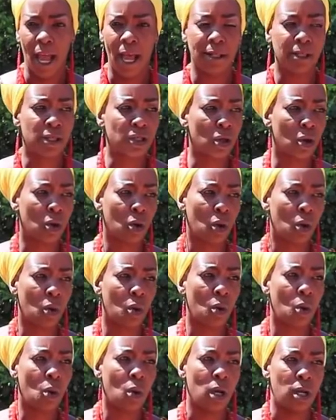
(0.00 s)
And
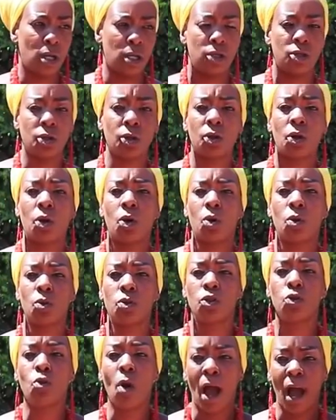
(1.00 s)
so, you're
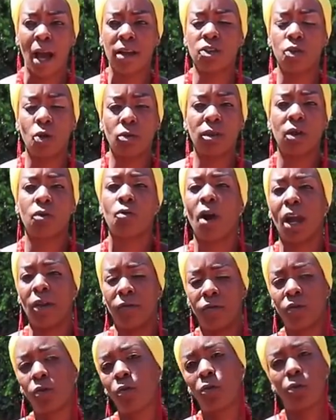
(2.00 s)
the
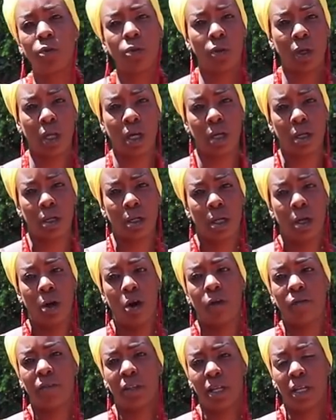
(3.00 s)
rightful ruler
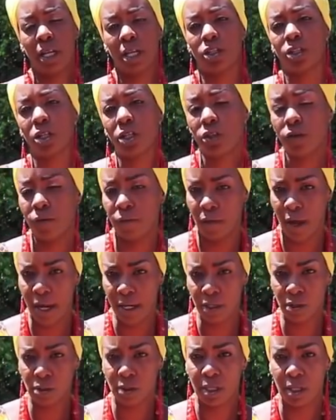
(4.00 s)
of the nation you
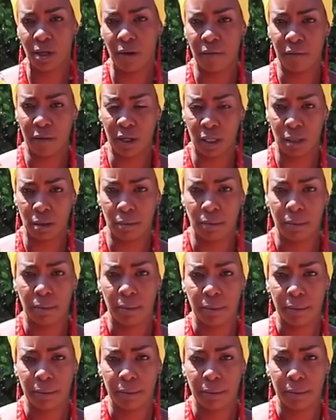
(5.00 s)
find yourself in.